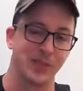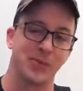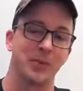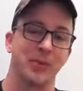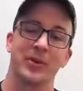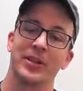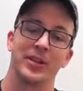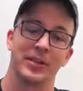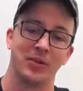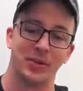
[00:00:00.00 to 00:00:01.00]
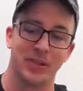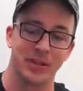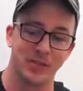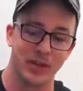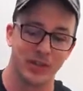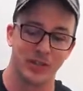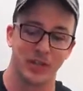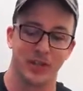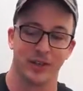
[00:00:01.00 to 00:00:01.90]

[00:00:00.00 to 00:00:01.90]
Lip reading: It's just people don't get to deal with it as much.